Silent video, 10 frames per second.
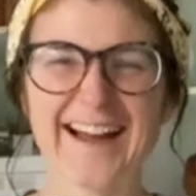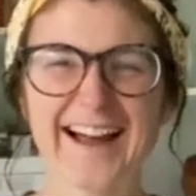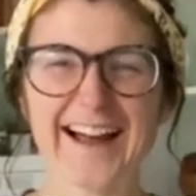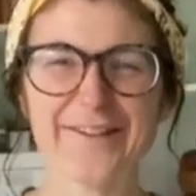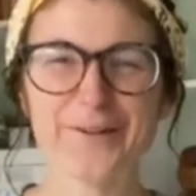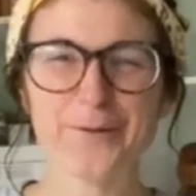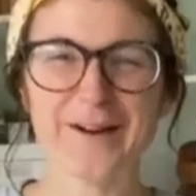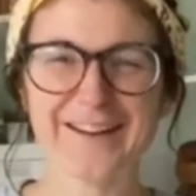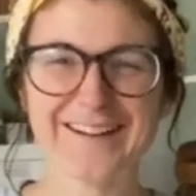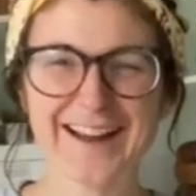Hi
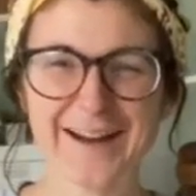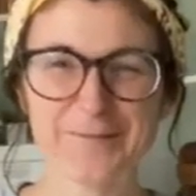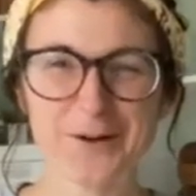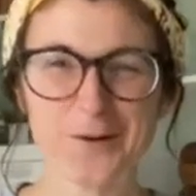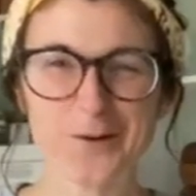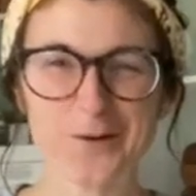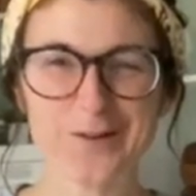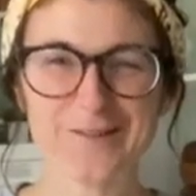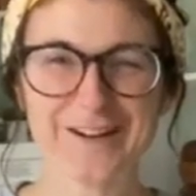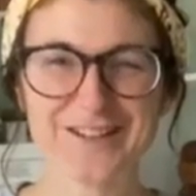everyone, I'm
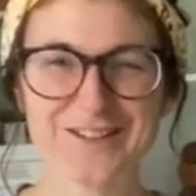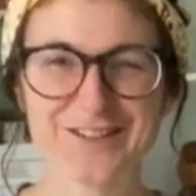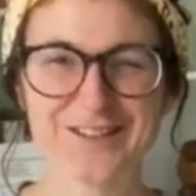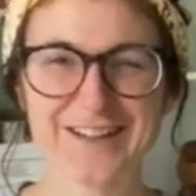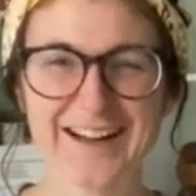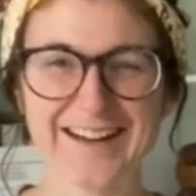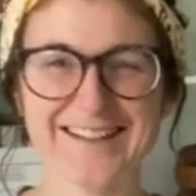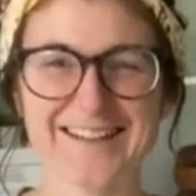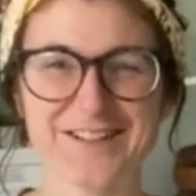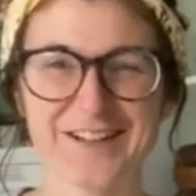Nicole, the registered
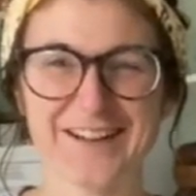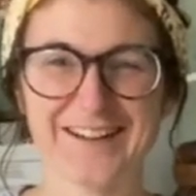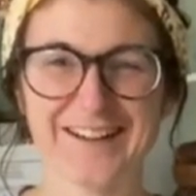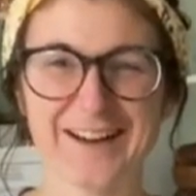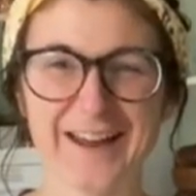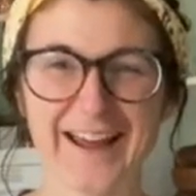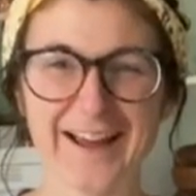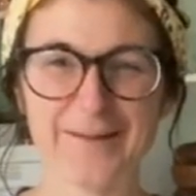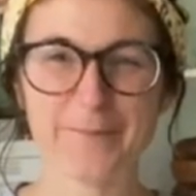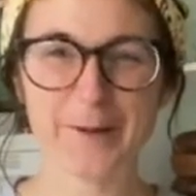dietitian
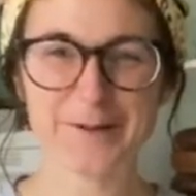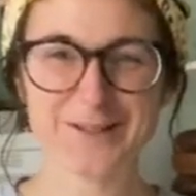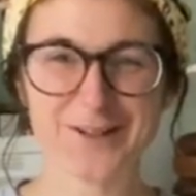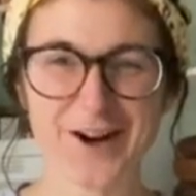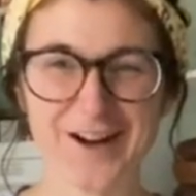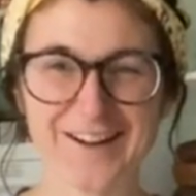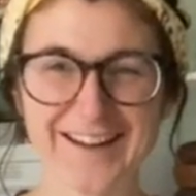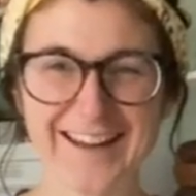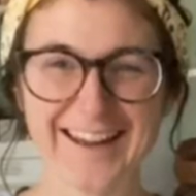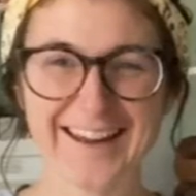at Mama
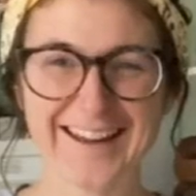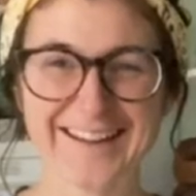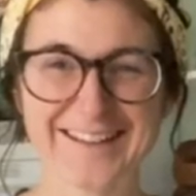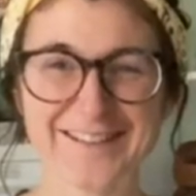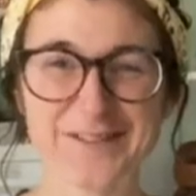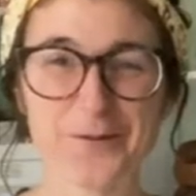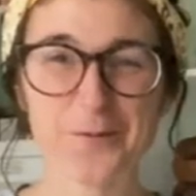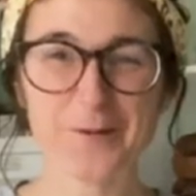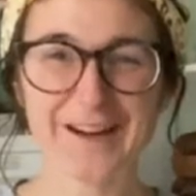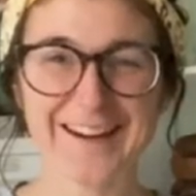Strong, and
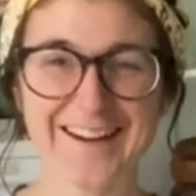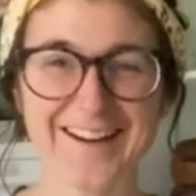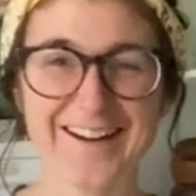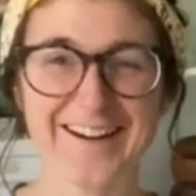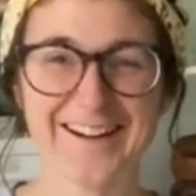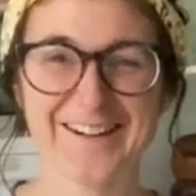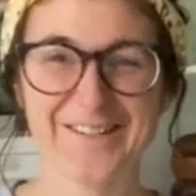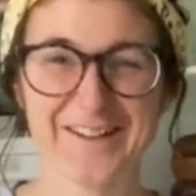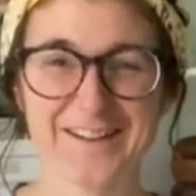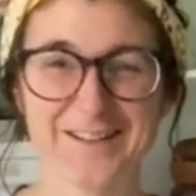we are
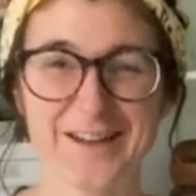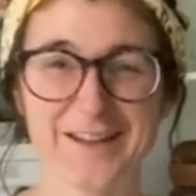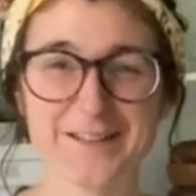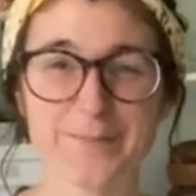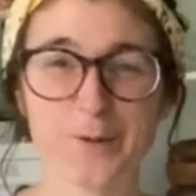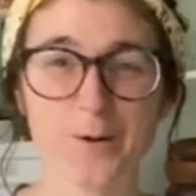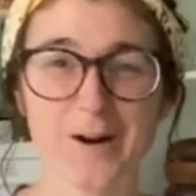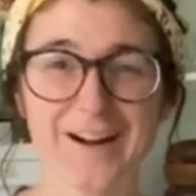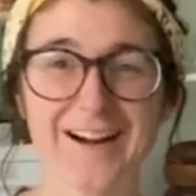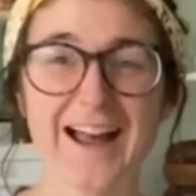going to
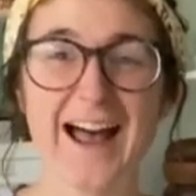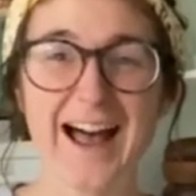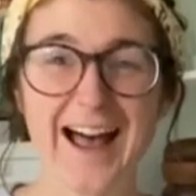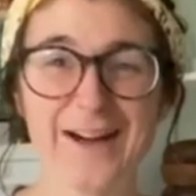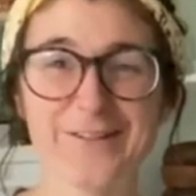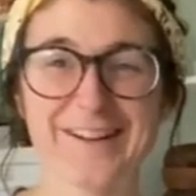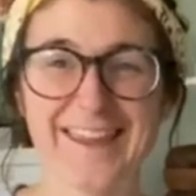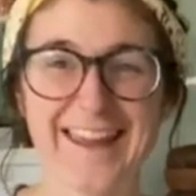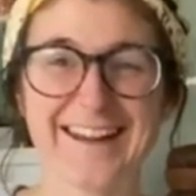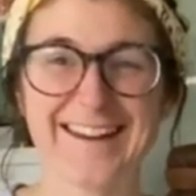explore how to
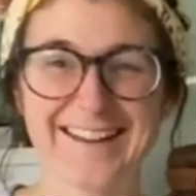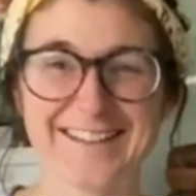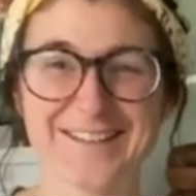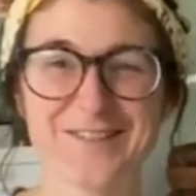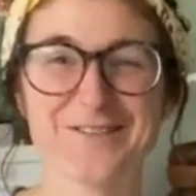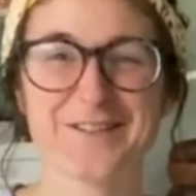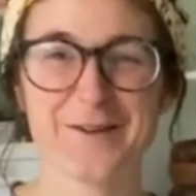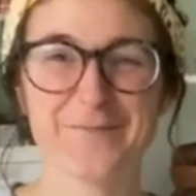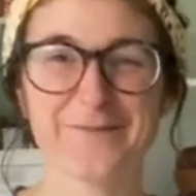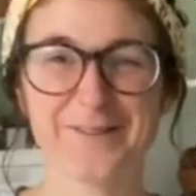get into
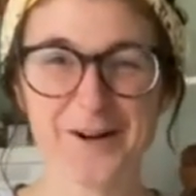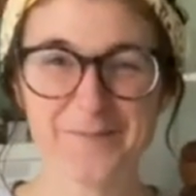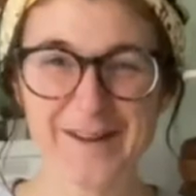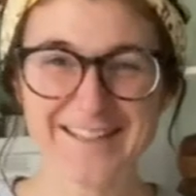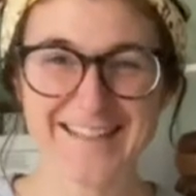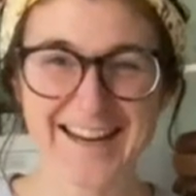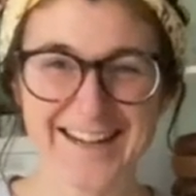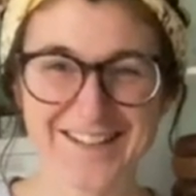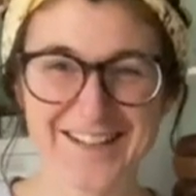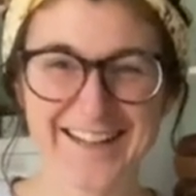some
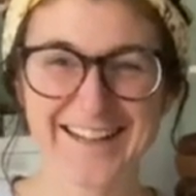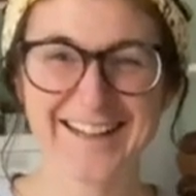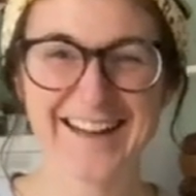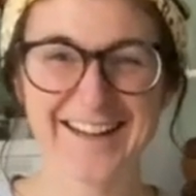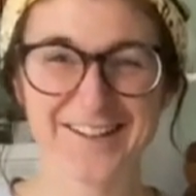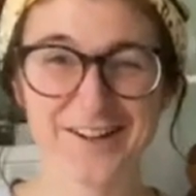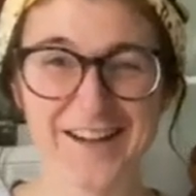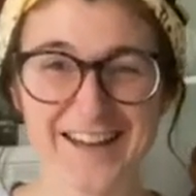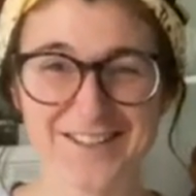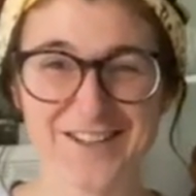fermentation in your
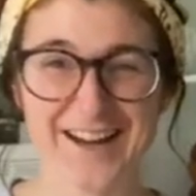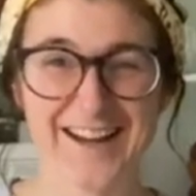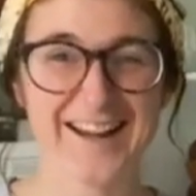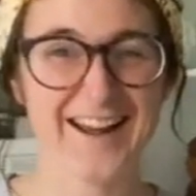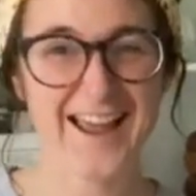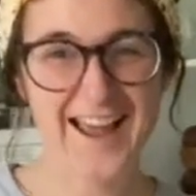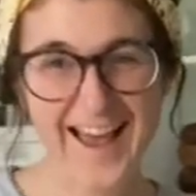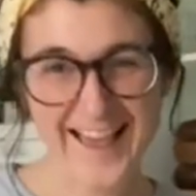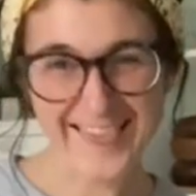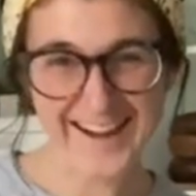kitchen
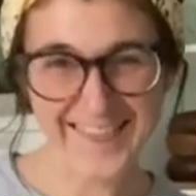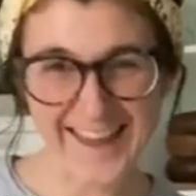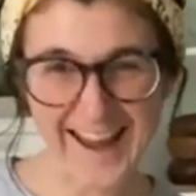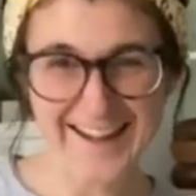like that,